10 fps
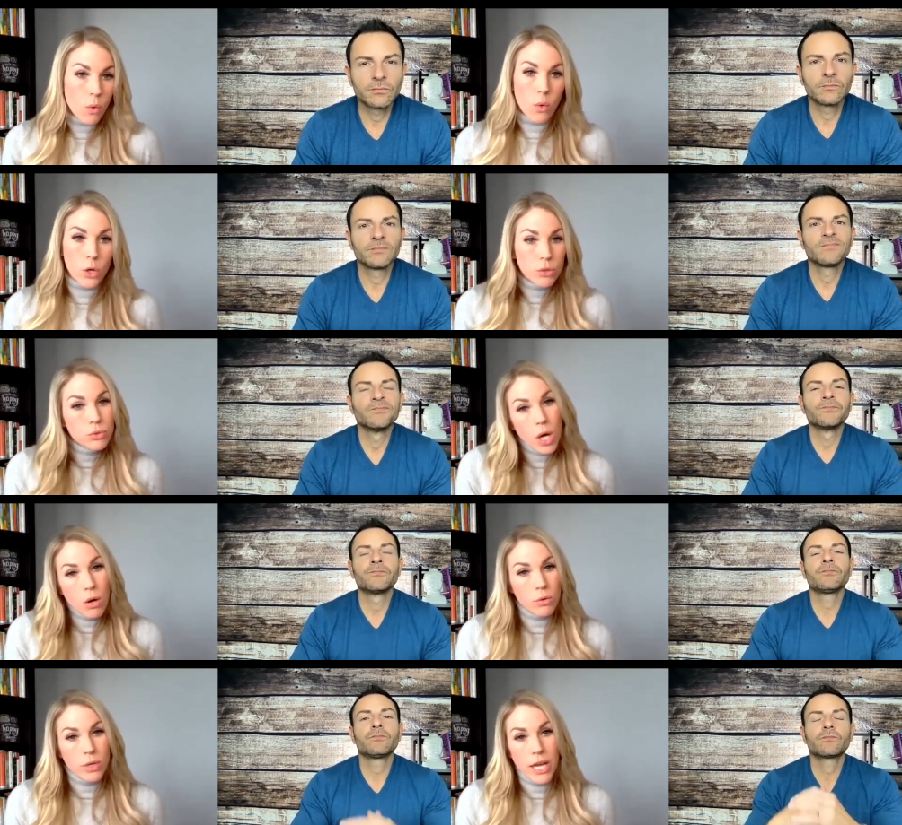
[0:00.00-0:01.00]
Speaker 1: or you
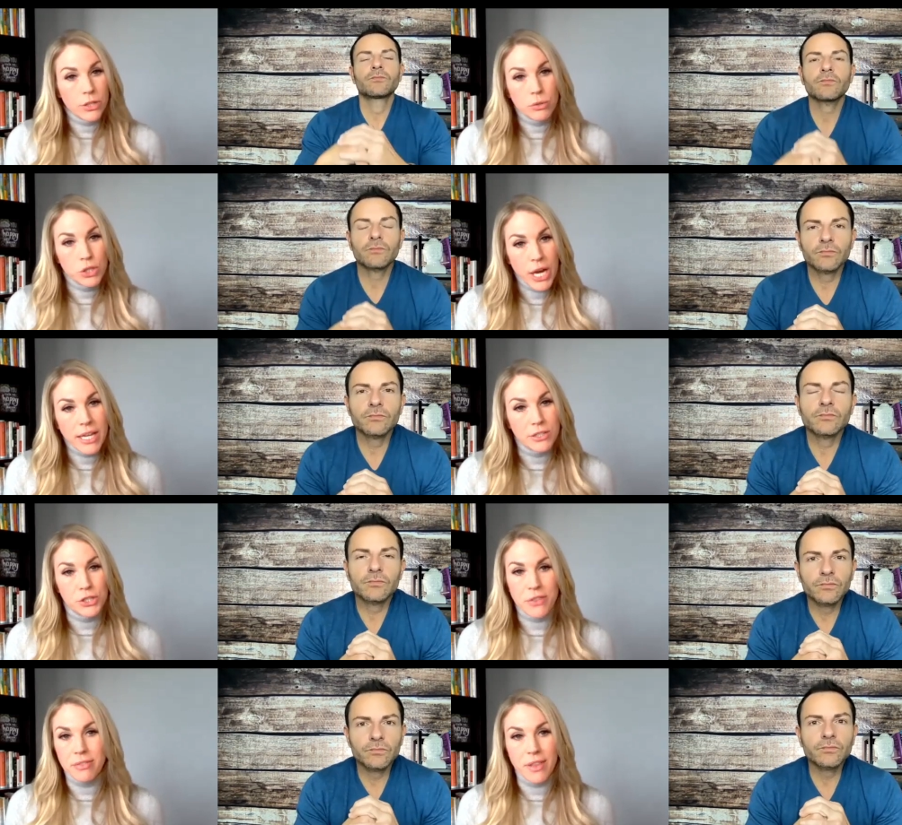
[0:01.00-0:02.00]
don't and you
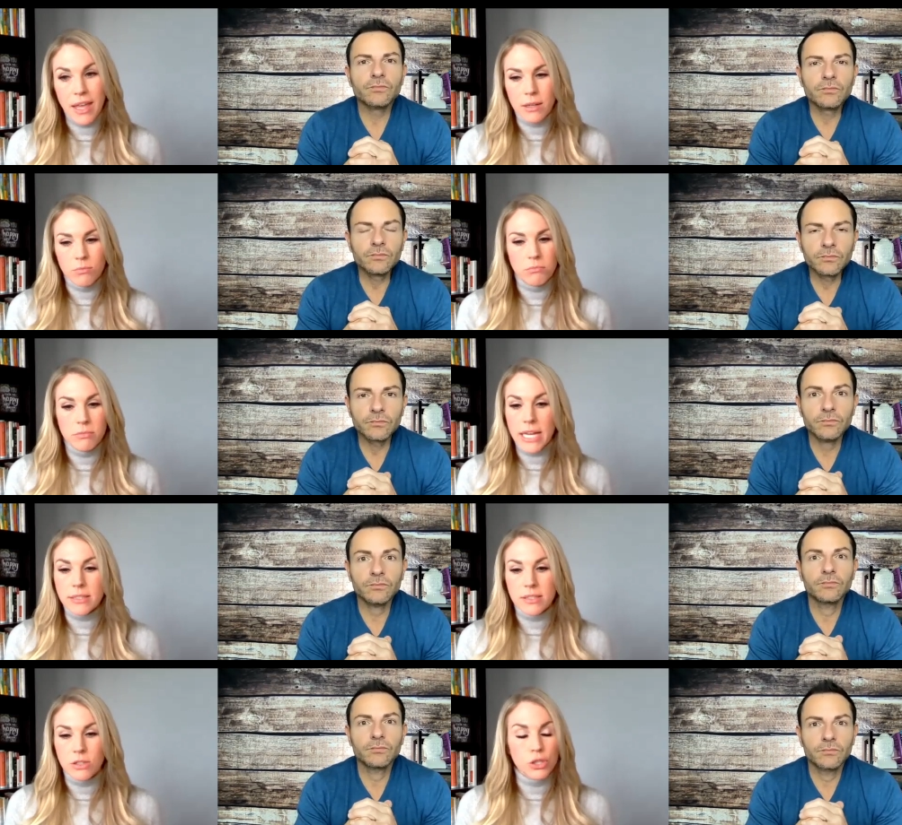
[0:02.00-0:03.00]
change. And and
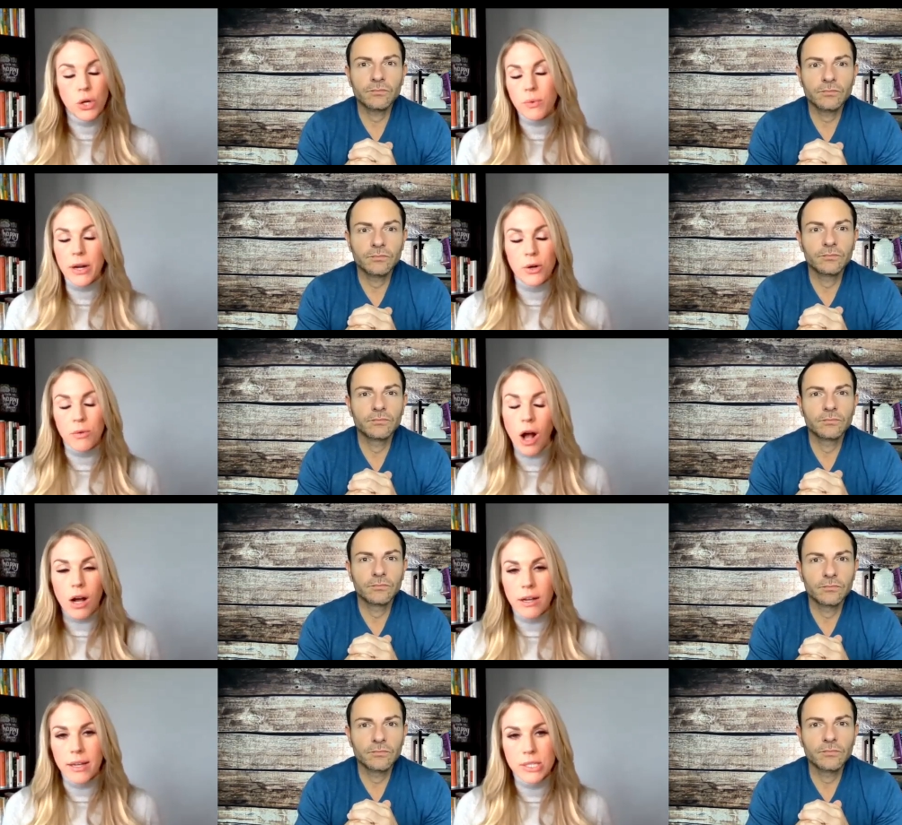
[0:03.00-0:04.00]
that's there's no right or
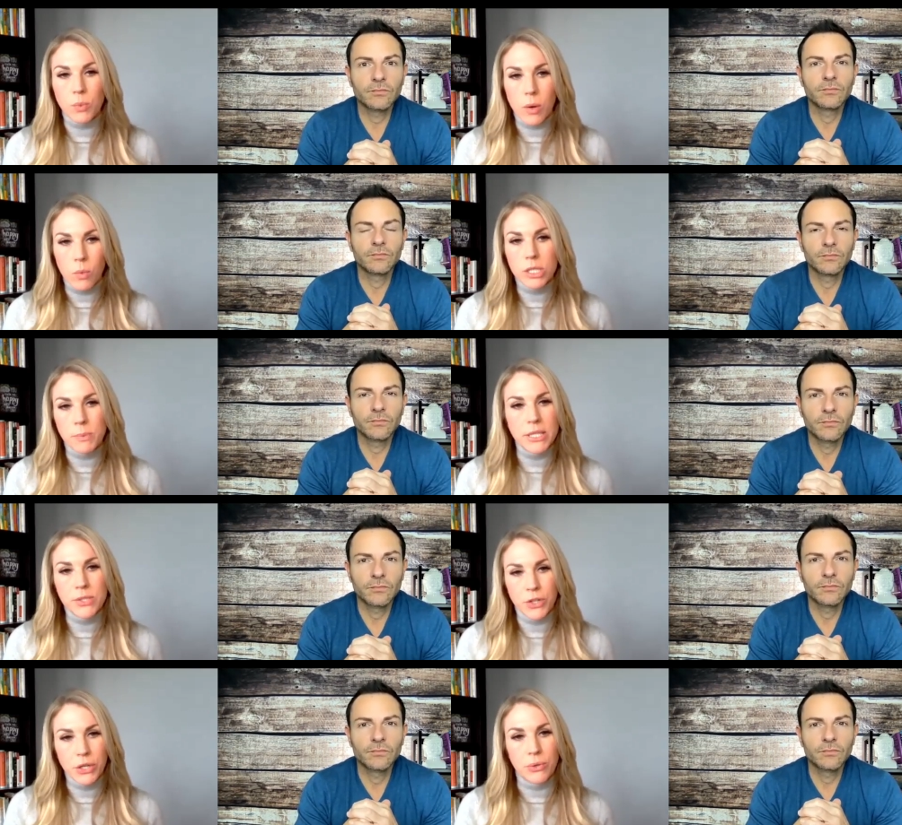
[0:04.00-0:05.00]
wrong. It's what works
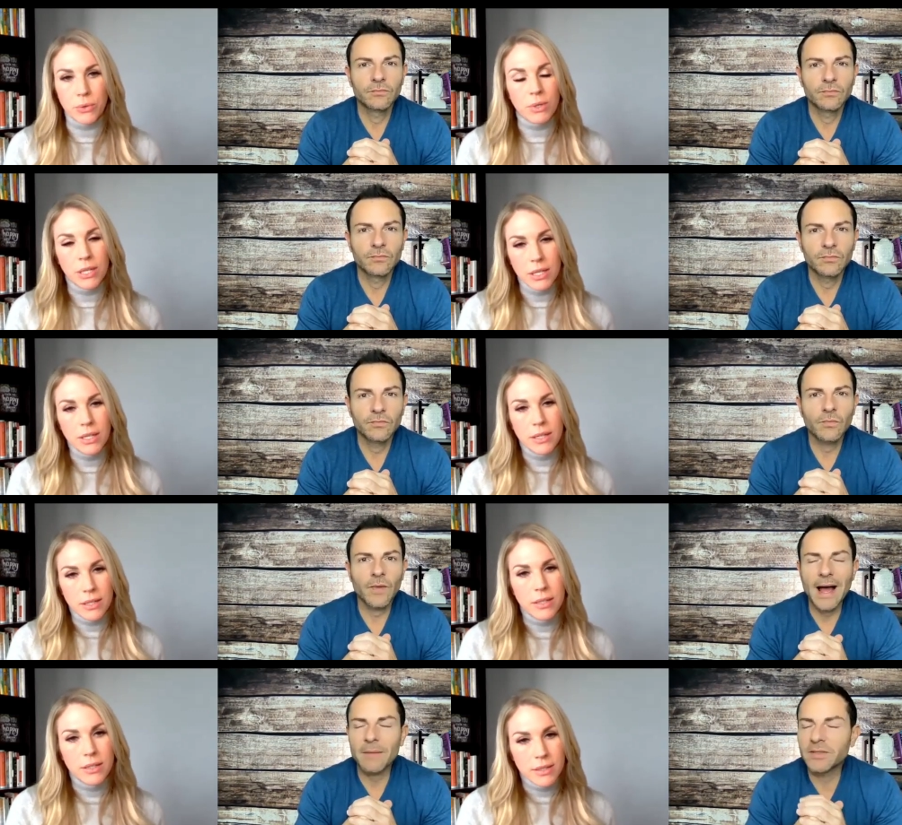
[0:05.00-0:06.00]
best for you.
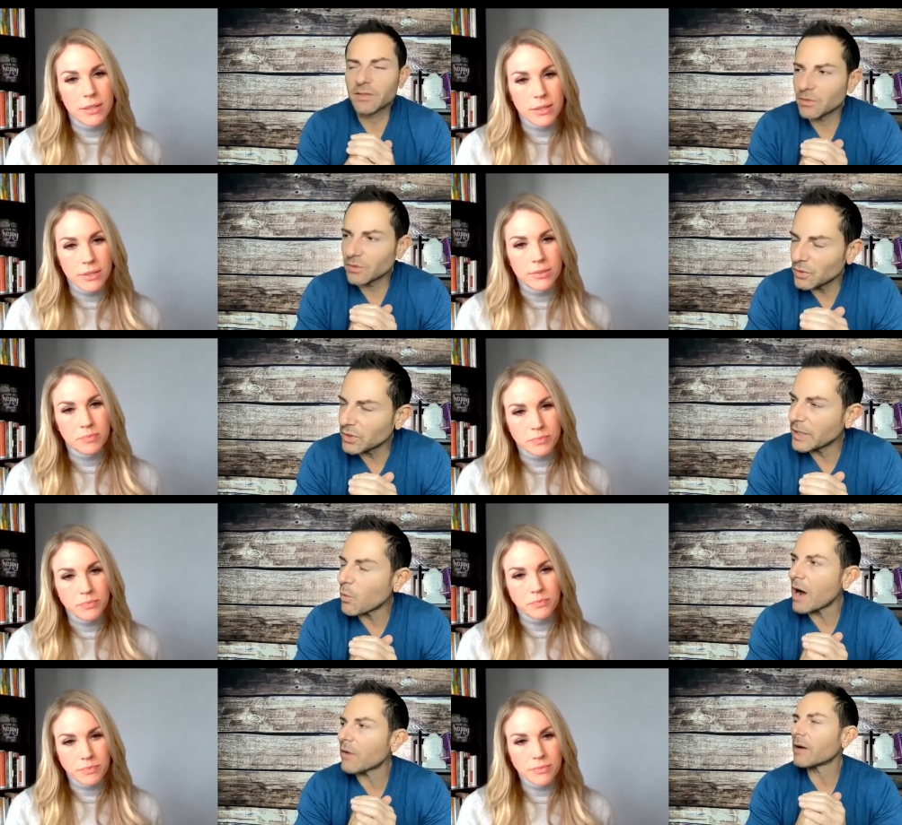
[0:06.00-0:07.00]
Speaker 2: Absolutely.
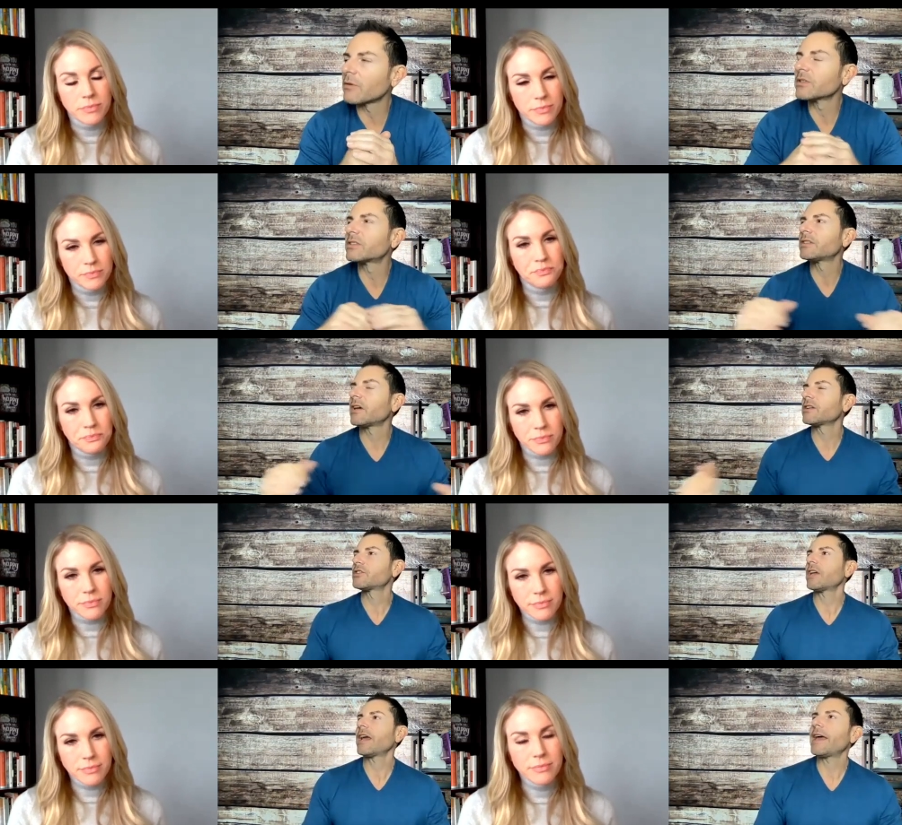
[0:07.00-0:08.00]
Wow, that was
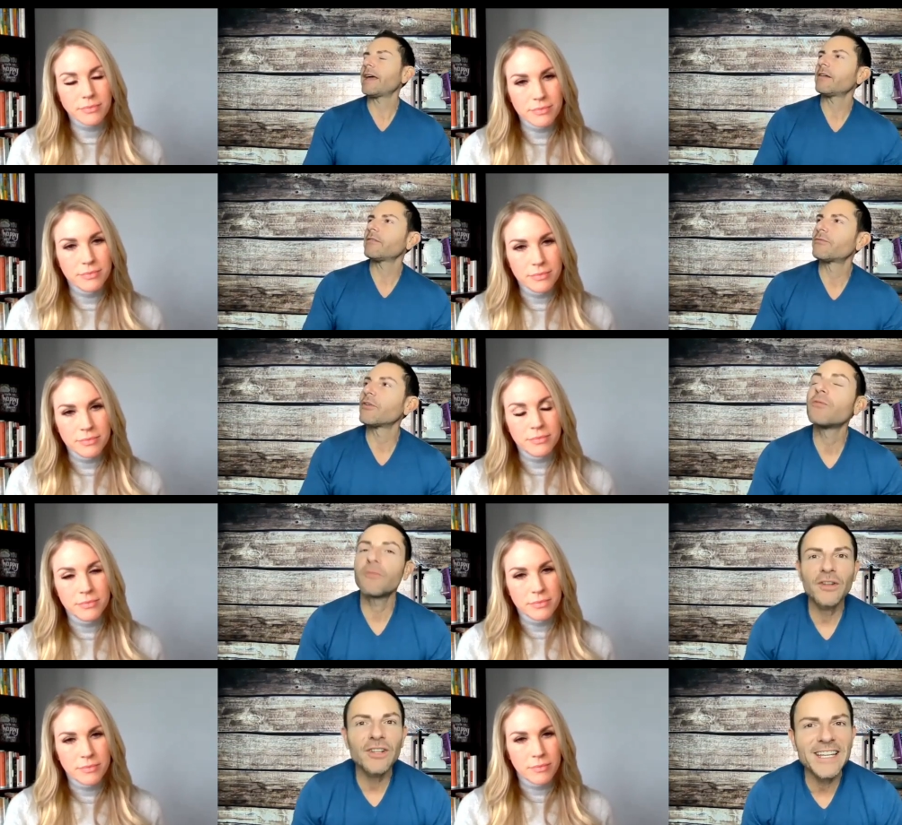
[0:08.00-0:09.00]
such a
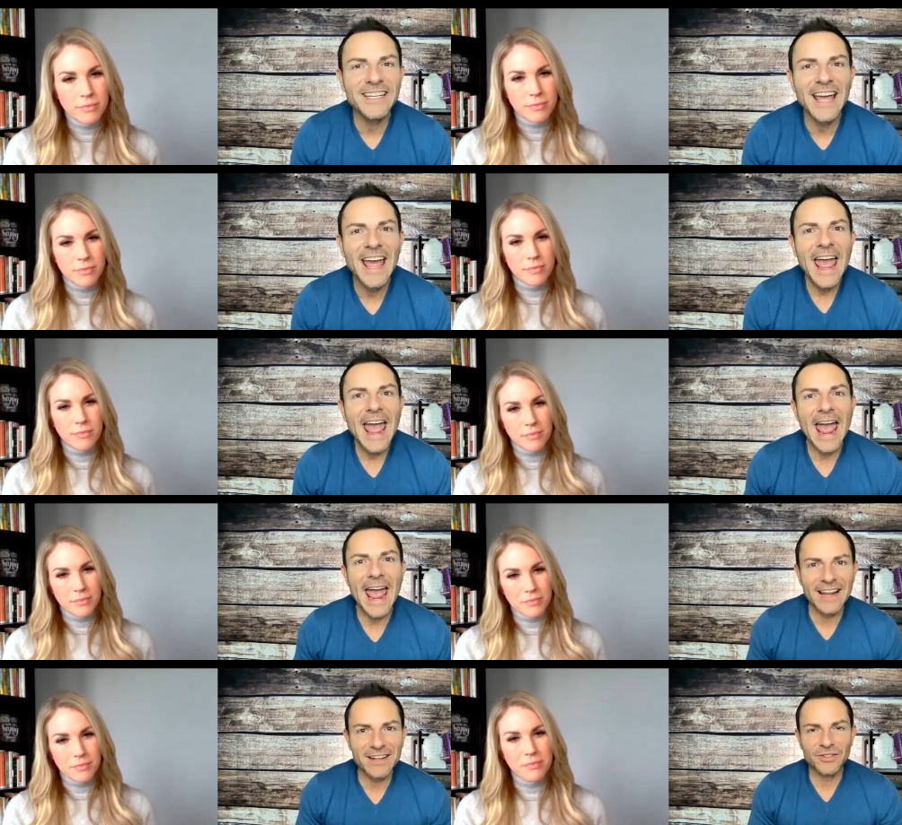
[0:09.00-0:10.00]
fulfilling
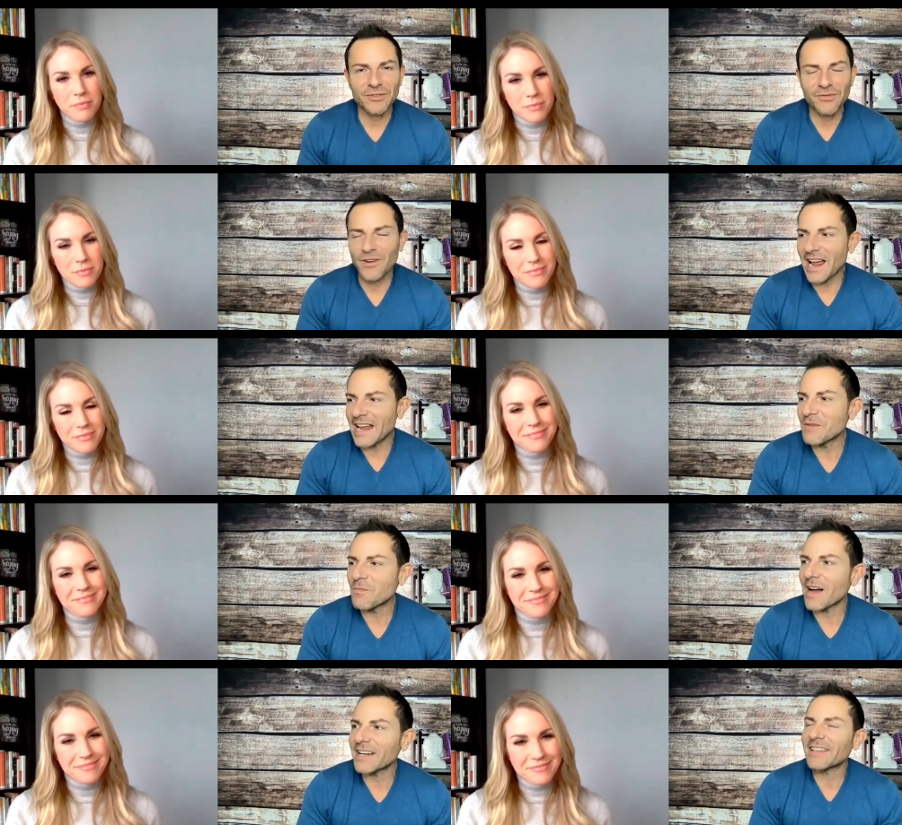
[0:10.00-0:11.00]
answer for
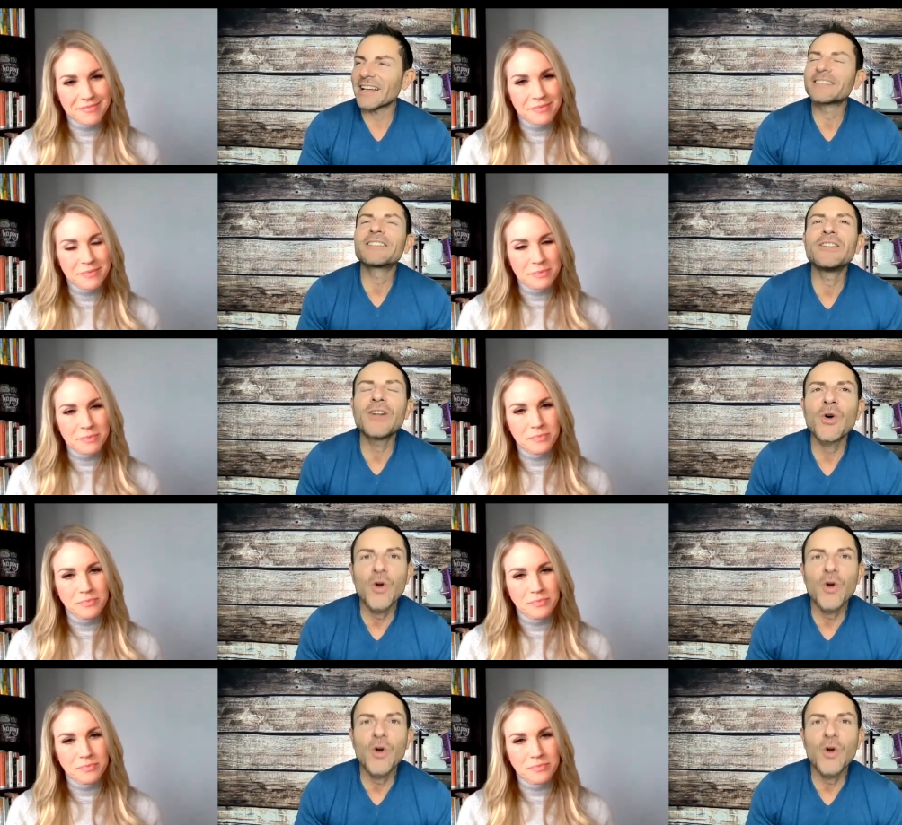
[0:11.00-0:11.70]
anybody that's you know